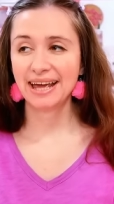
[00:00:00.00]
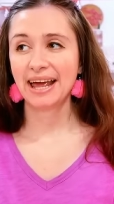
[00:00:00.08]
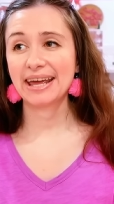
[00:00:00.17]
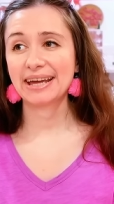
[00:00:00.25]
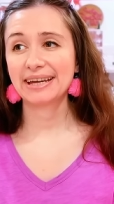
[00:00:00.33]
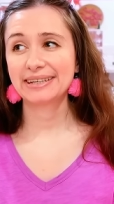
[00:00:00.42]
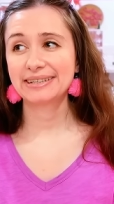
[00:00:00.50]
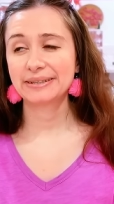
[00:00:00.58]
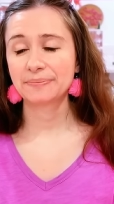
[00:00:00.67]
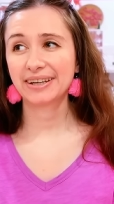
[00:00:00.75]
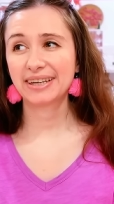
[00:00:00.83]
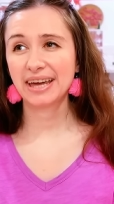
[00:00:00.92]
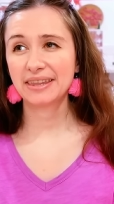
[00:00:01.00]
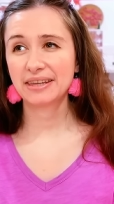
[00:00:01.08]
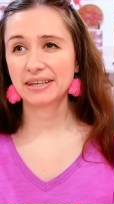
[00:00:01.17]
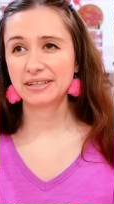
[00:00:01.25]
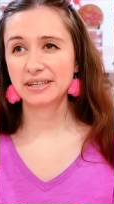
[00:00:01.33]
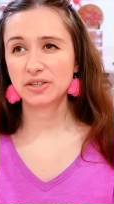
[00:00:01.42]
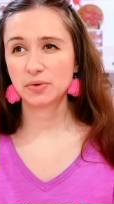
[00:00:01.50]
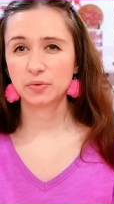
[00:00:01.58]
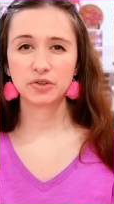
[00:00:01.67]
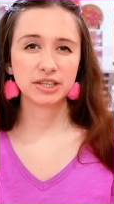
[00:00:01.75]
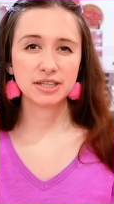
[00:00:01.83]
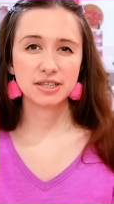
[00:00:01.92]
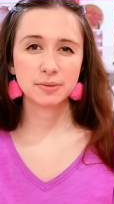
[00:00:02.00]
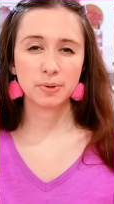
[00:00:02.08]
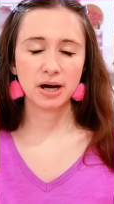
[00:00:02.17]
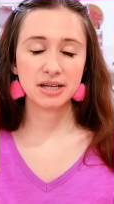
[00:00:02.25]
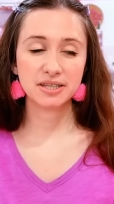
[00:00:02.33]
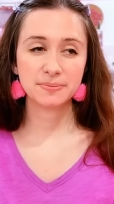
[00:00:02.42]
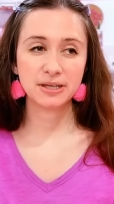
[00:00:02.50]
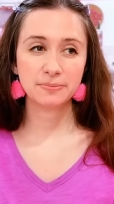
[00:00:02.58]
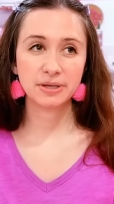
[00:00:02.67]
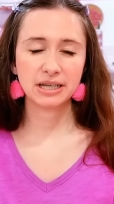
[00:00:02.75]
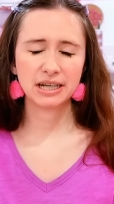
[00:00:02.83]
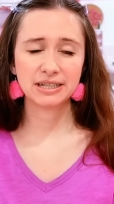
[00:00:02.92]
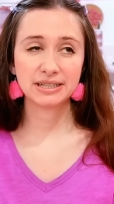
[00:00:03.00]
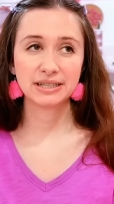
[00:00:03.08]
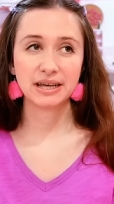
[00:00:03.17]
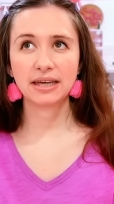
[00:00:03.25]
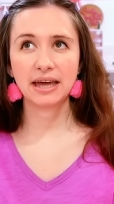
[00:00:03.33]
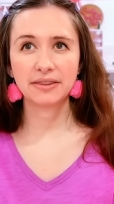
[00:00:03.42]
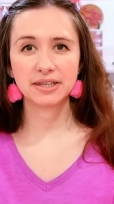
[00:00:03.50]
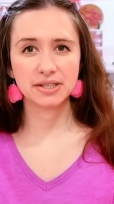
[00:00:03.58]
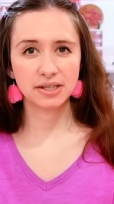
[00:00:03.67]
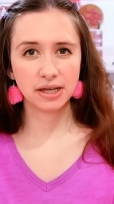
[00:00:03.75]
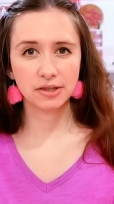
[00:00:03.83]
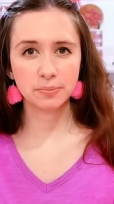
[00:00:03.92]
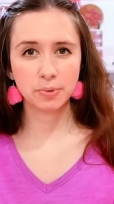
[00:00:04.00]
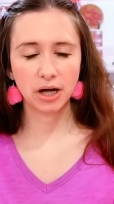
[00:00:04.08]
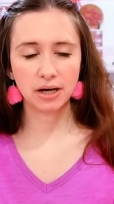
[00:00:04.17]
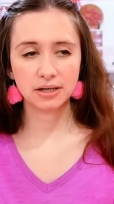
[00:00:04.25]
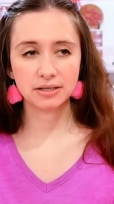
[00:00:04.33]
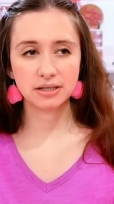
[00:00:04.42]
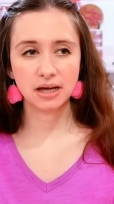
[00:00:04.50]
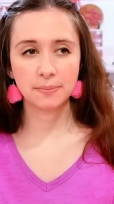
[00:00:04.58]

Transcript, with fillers: And again, that doesn't really surprise me because again, that's another product.